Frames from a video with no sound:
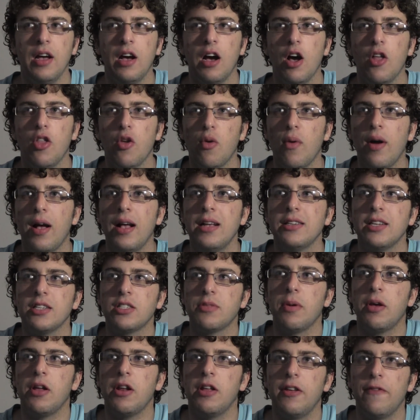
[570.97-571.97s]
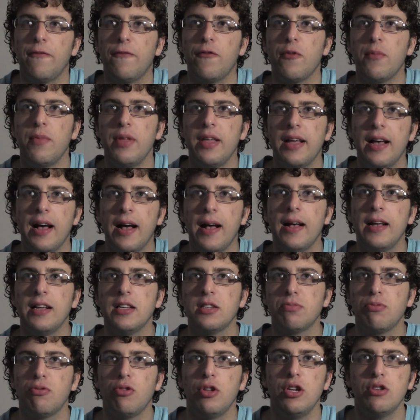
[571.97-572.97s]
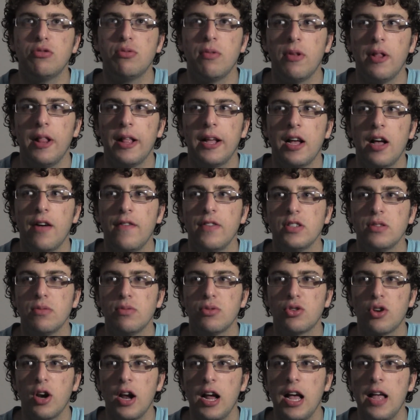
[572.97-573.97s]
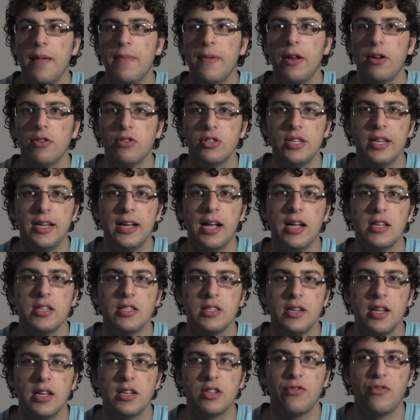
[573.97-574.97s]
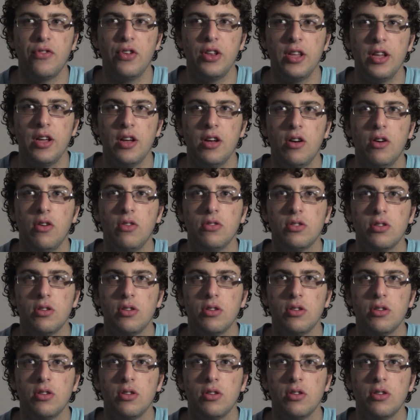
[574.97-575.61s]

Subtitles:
Otherwise, that's about it for me, guys. Please remember to like, comment, subscribe, and I'll see you guys in the next video.